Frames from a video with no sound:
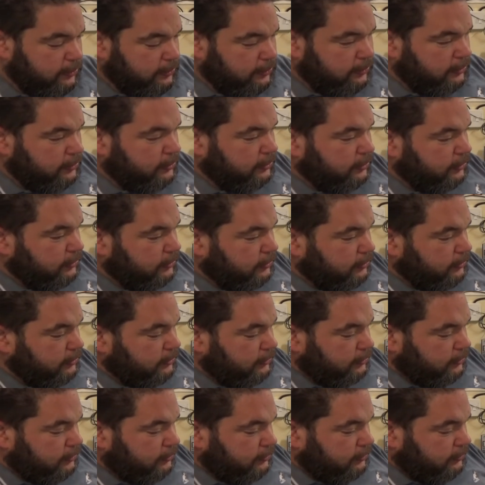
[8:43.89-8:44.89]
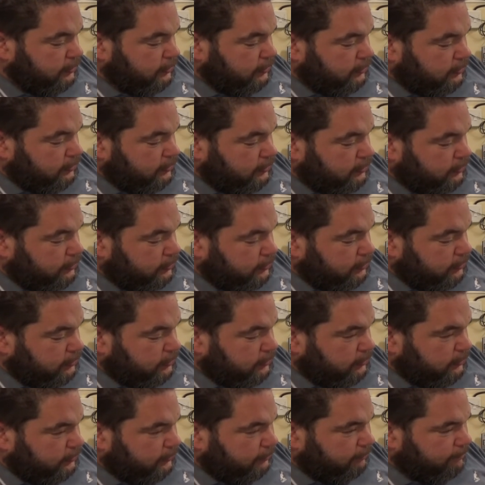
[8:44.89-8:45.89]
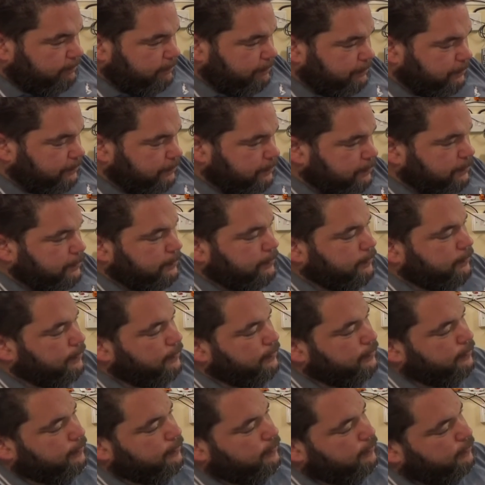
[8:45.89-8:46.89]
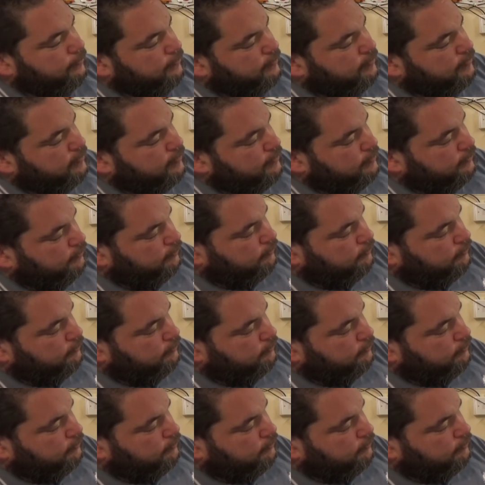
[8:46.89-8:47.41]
Nobody speaks.